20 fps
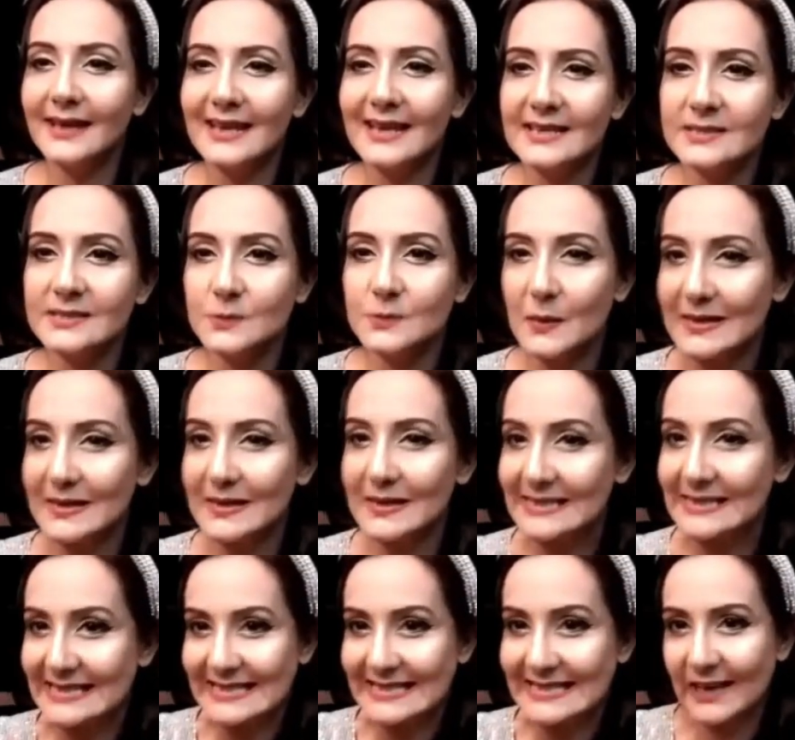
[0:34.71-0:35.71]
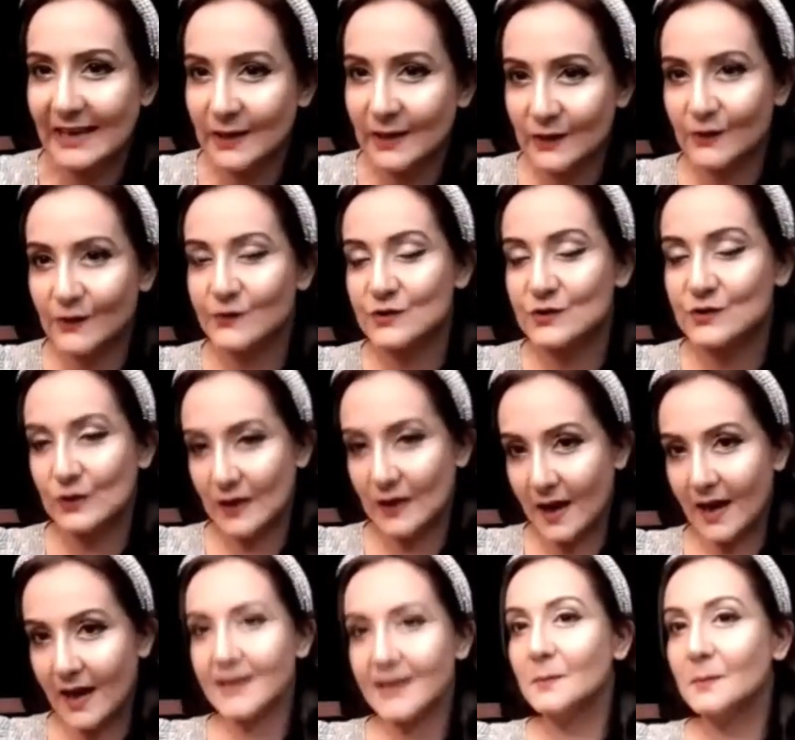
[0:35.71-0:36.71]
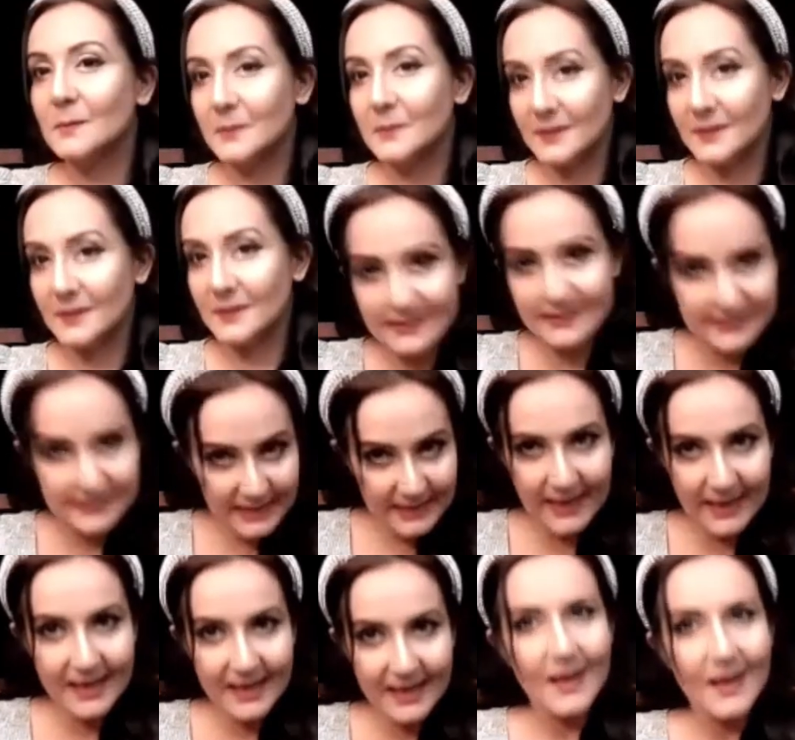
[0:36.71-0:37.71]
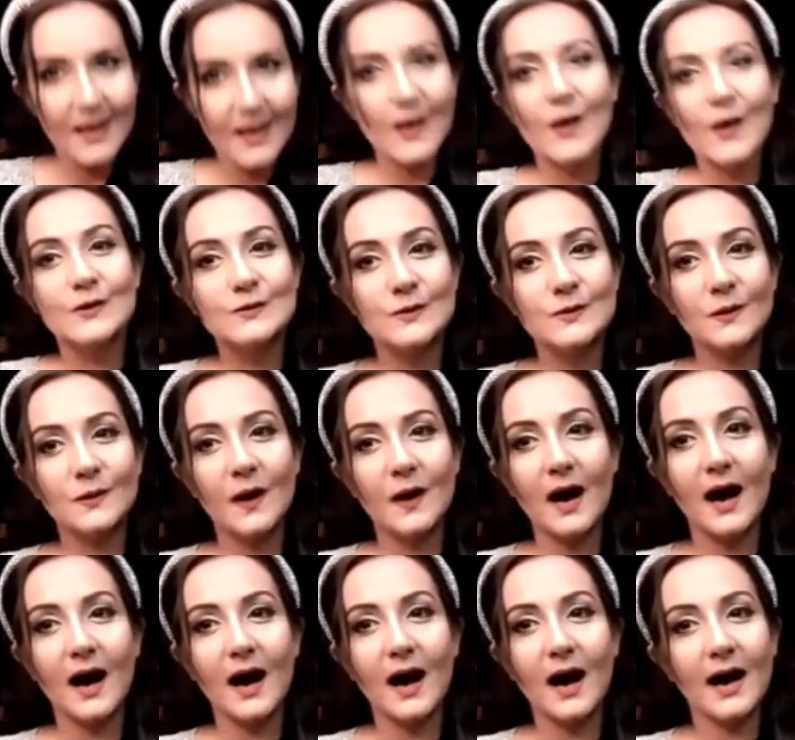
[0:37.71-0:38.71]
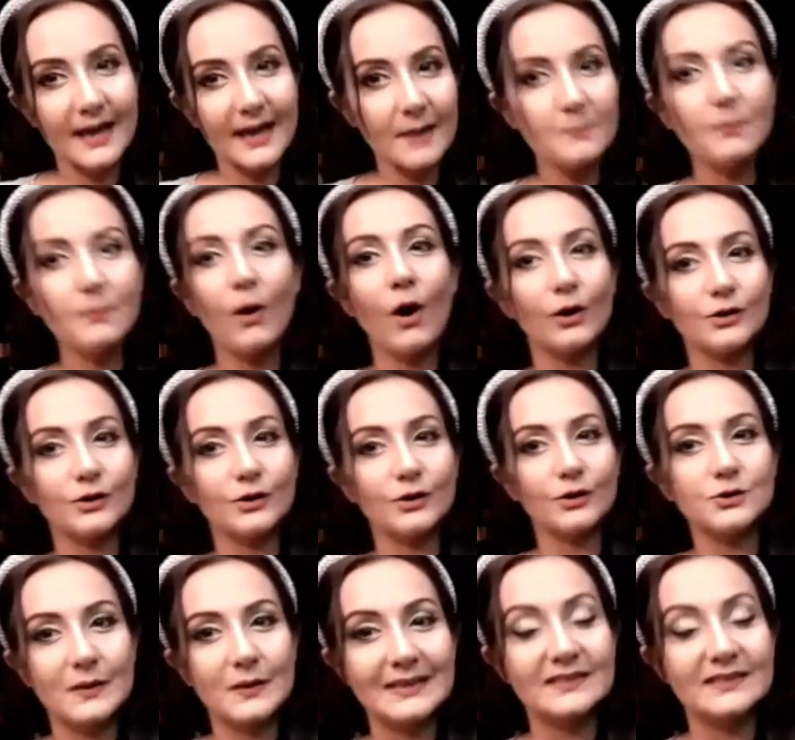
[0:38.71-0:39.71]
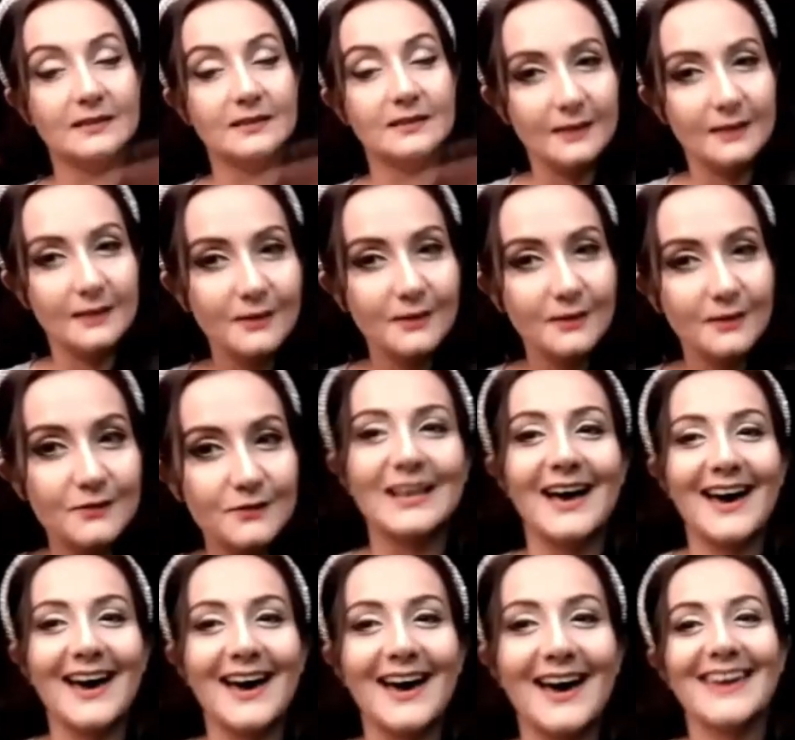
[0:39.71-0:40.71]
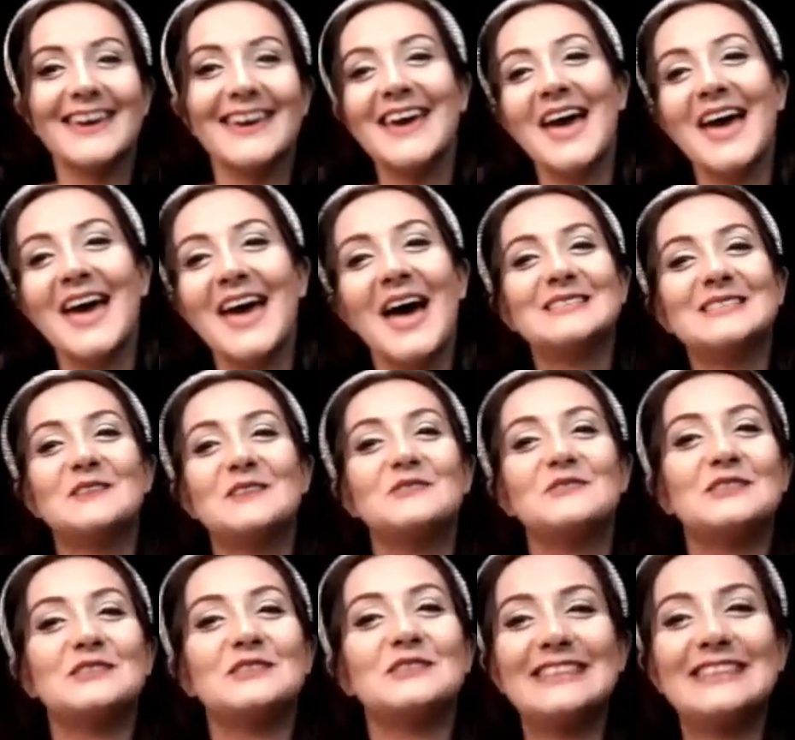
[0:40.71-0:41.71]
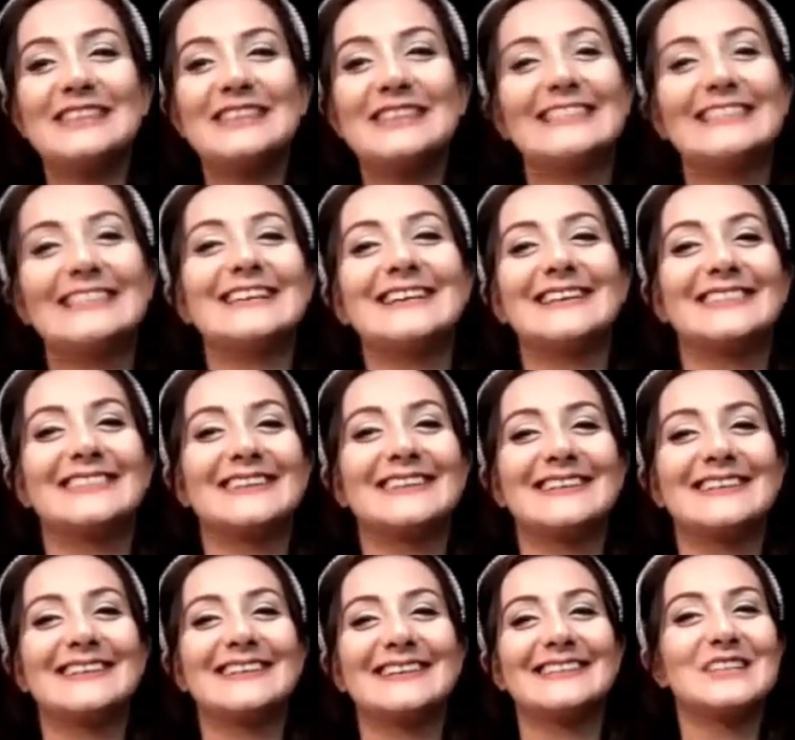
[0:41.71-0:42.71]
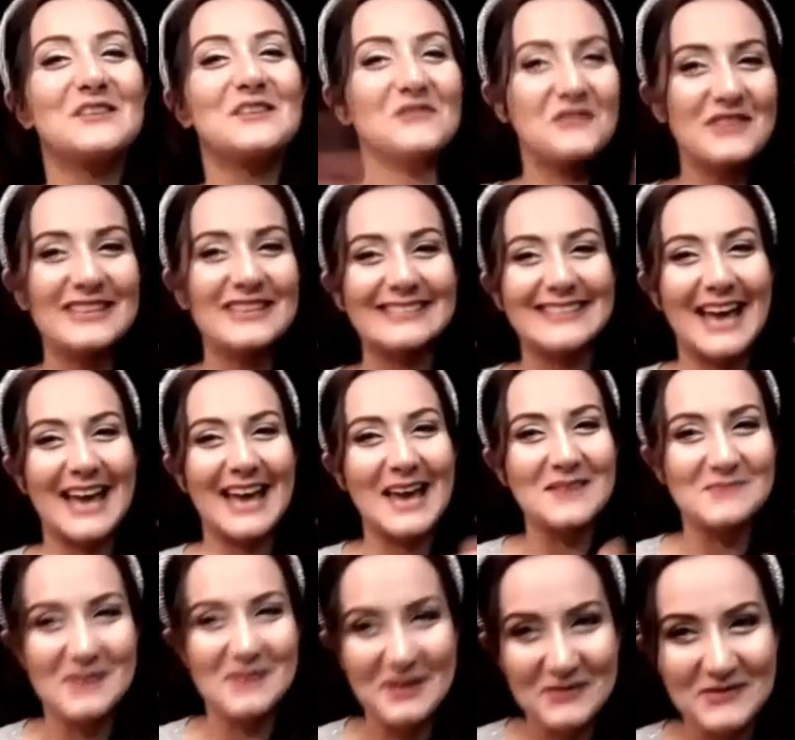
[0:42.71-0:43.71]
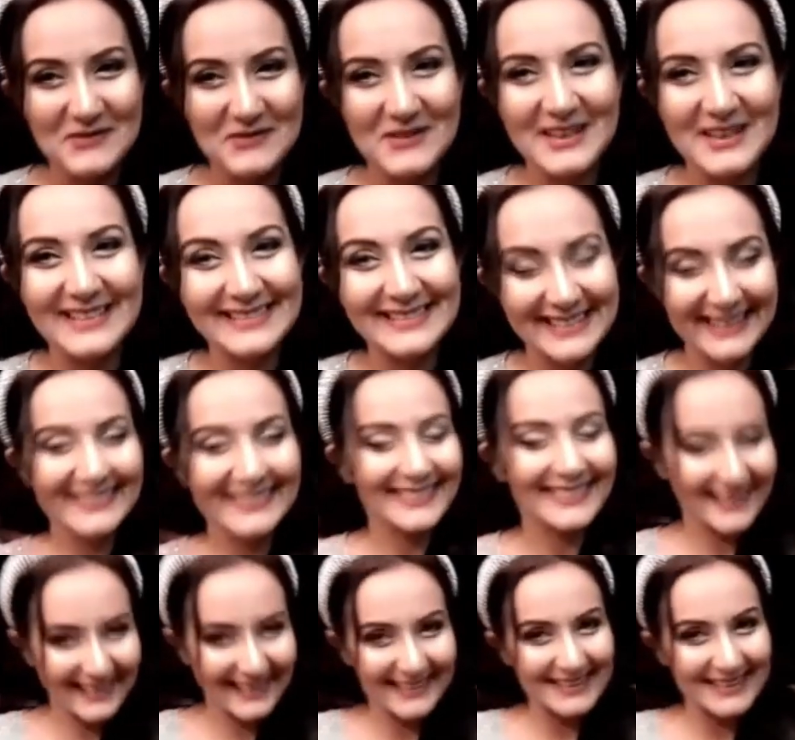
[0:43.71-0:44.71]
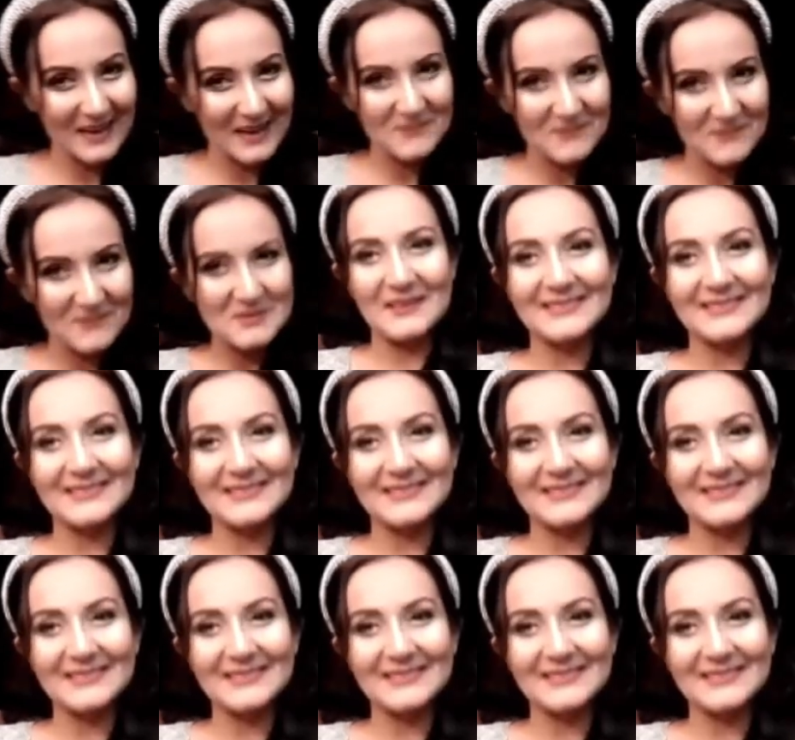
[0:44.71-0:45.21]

Day is 22nd of July, her birthday. So I am born on 23rd of July. So if you take the different time difference, I think it comes